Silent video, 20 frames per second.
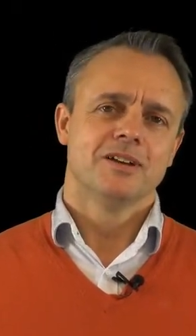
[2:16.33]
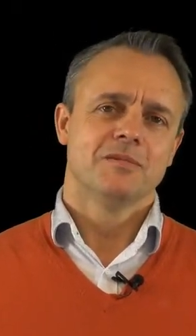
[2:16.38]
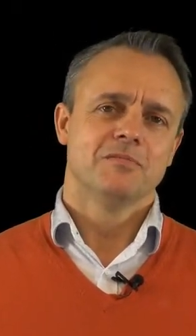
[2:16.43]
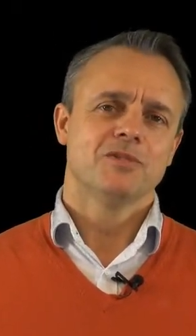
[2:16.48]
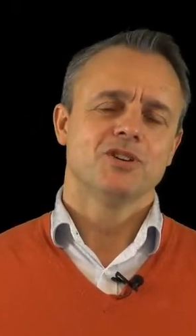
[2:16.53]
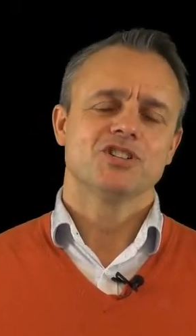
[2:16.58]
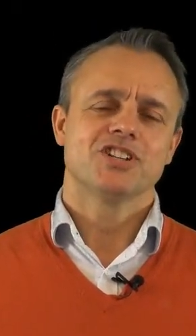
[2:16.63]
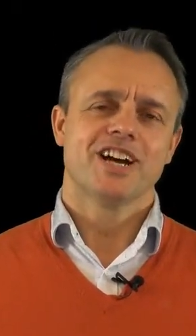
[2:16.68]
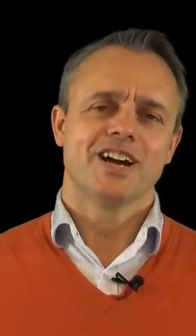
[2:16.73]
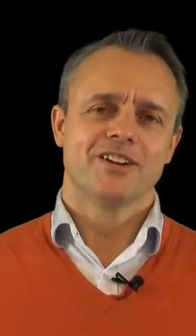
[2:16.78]

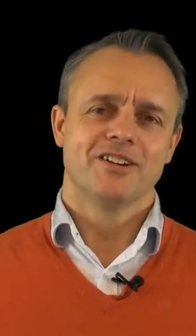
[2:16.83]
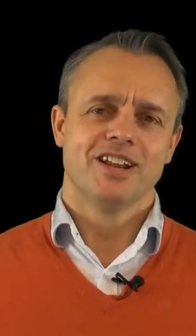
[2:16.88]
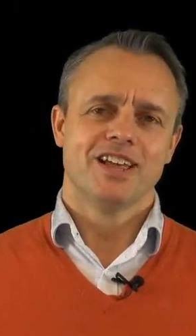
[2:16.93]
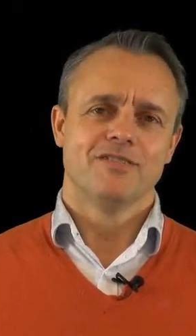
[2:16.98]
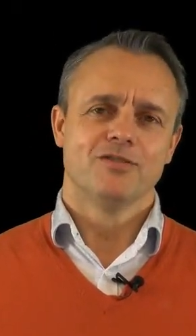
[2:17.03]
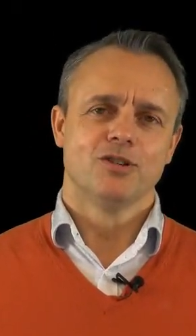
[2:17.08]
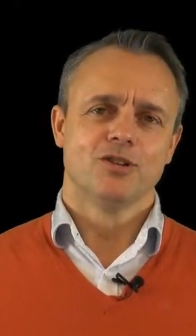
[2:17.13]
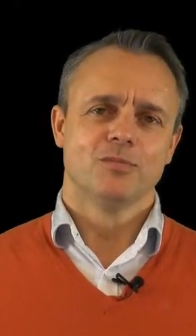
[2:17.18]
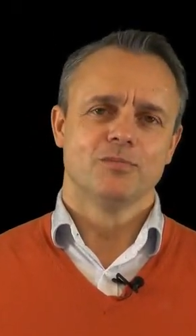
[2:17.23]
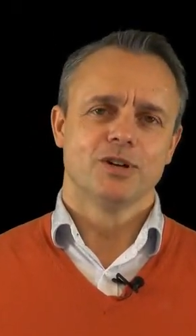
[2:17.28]
much higher
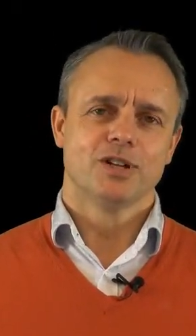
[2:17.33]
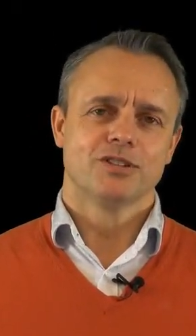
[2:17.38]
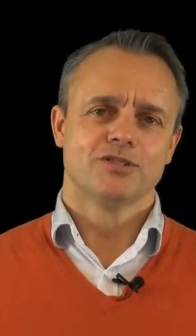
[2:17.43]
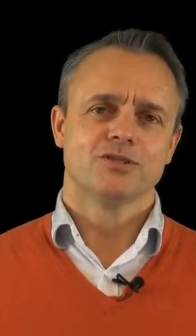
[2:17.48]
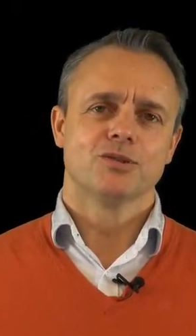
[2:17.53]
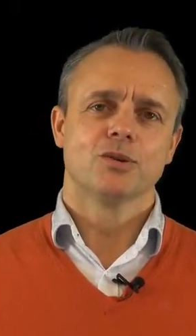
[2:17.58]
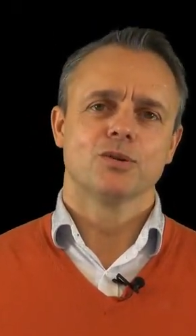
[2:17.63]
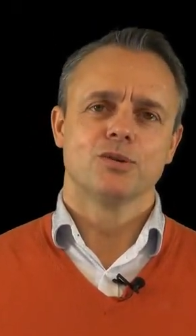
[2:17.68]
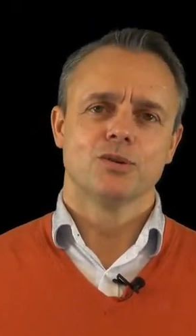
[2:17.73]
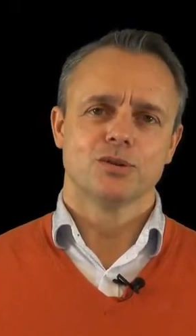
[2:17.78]
level, but
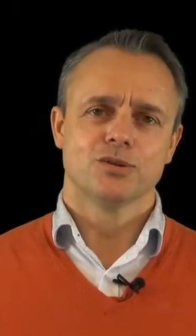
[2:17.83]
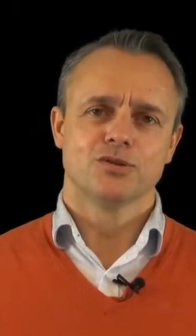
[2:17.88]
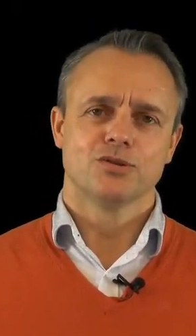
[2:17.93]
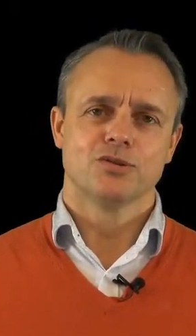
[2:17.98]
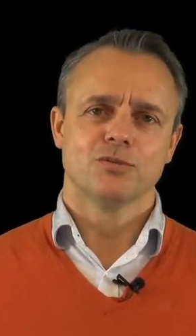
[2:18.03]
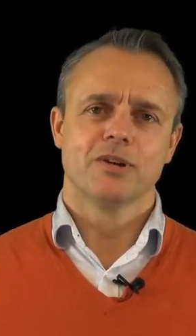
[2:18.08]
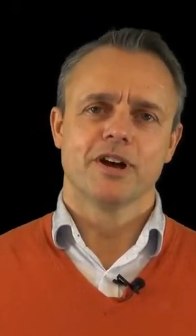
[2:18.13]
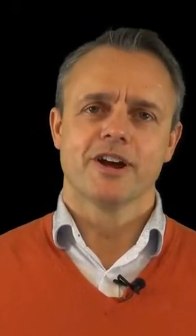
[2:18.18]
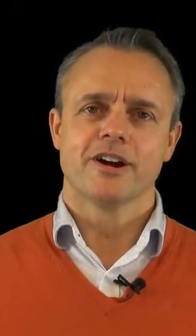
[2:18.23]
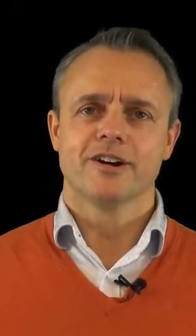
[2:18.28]
so close
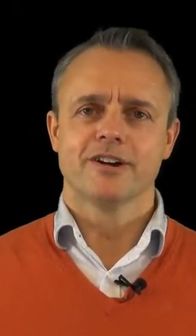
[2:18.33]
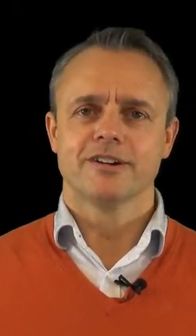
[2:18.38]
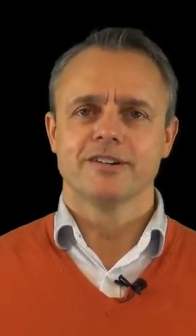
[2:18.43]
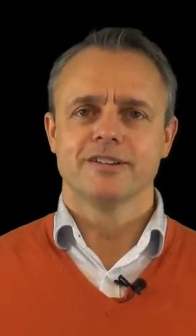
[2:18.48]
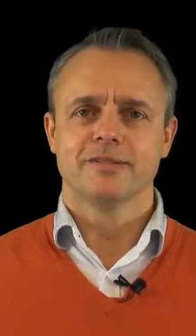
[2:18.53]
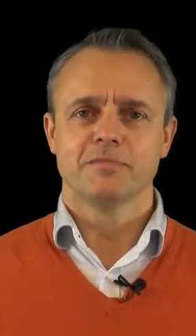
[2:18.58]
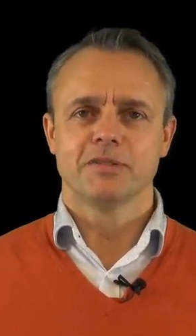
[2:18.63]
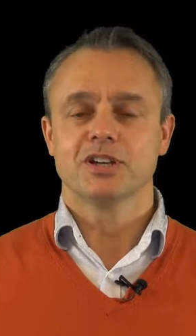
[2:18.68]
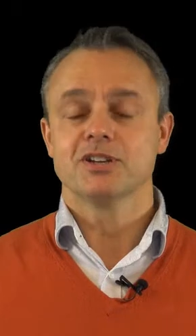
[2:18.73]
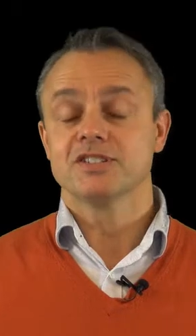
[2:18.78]
to my
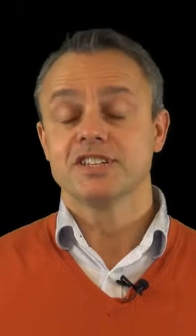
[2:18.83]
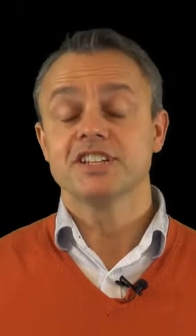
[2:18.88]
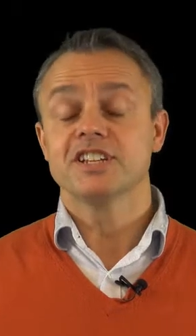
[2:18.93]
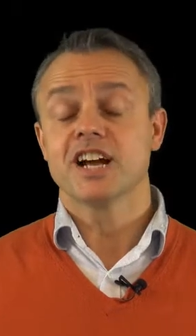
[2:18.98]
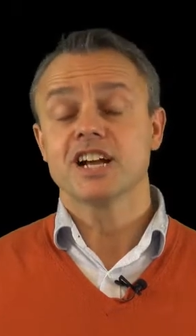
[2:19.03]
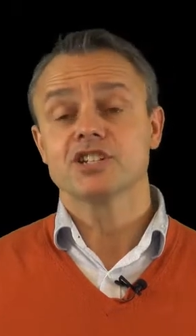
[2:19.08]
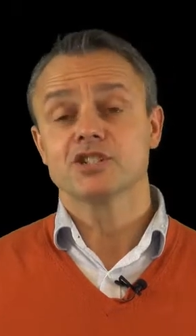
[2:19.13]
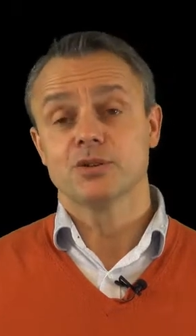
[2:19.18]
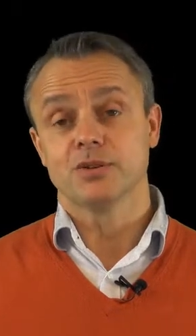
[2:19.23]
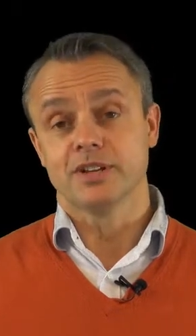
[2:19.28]
heart, because it's
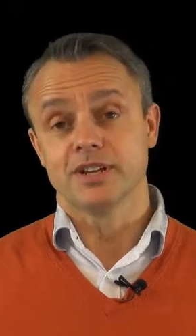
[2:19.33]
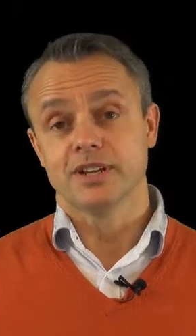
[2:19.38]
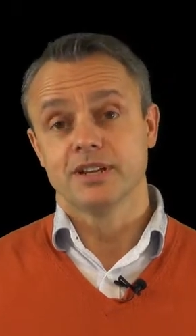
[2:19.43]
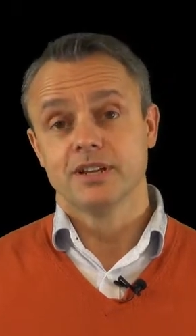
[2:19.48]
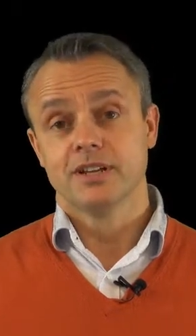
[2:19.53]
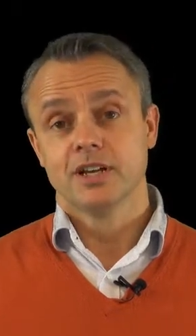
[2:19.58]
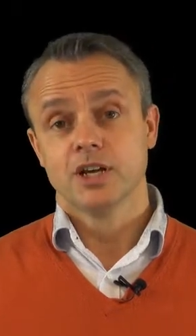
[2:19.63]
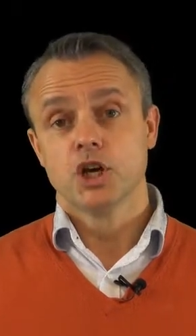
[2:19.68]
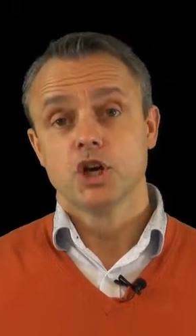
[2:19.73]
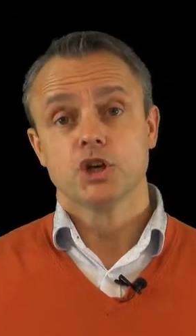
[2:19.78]
actually
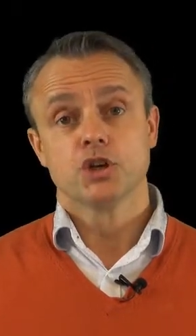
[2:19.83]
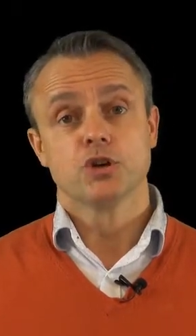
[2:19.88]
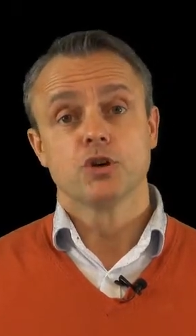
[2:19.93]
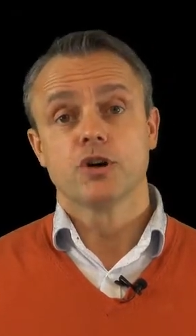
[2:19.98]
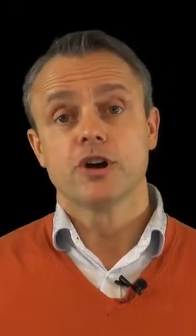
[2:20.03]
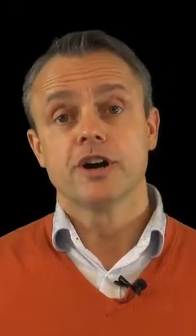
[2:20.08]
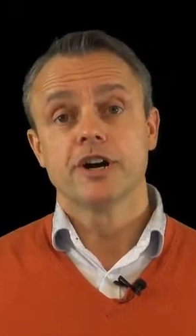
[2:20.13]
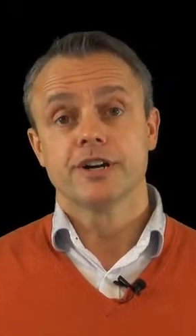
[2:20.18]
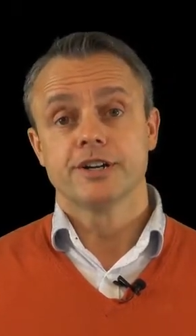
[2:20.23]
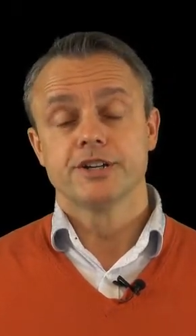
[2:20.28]
your
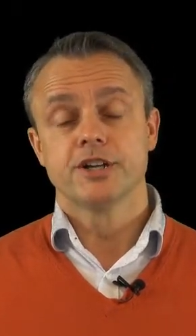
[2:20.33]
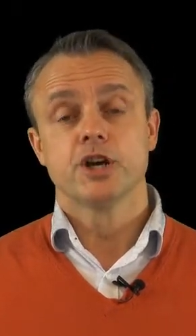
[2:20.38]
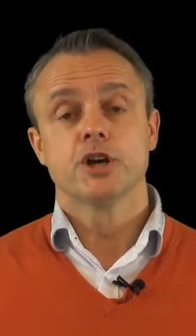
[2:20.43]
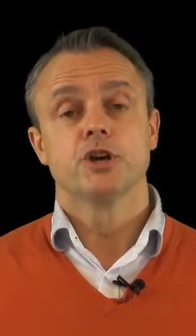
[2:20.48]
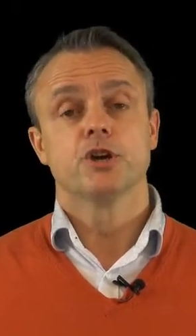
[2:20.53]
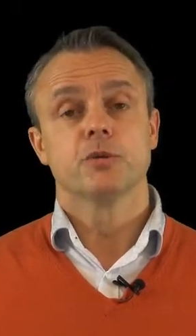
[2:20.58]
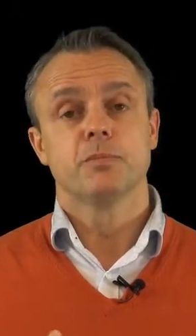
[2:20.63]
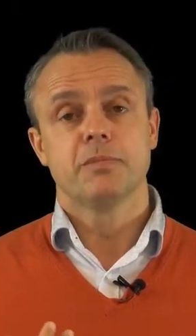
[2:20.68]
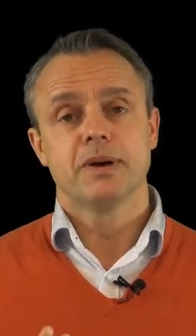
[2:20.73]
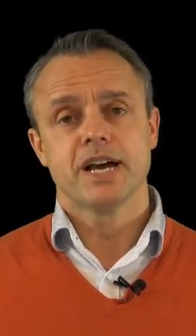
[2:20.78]
heart,
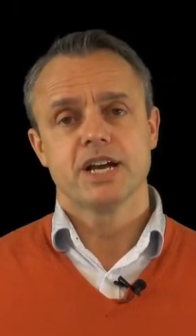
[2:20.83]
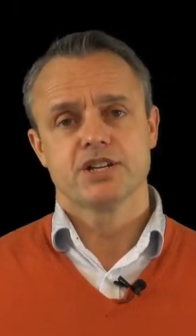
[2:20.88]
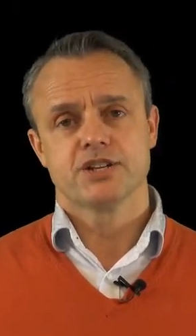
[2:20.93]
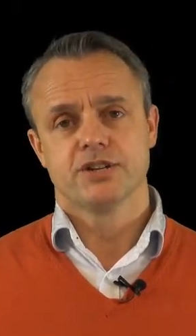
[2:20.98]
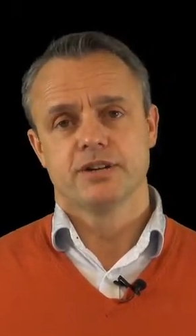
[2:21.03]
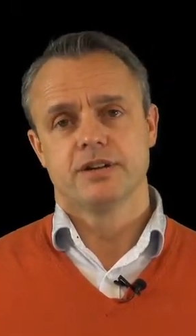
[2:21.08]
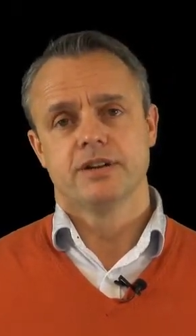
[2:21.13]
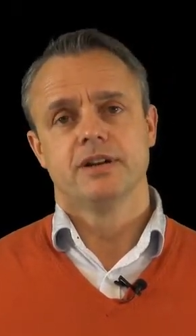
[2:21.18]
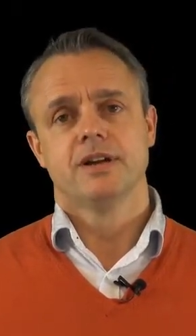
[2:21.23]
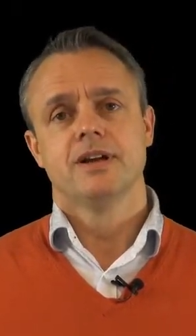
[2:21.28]
your
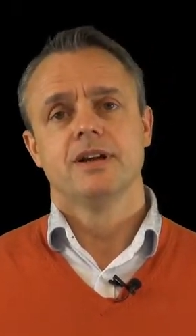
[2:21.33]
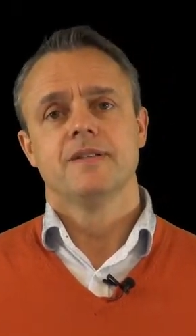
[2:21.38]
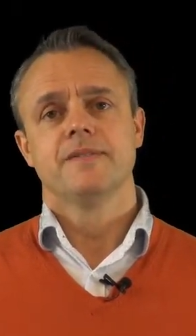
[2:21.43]
passion,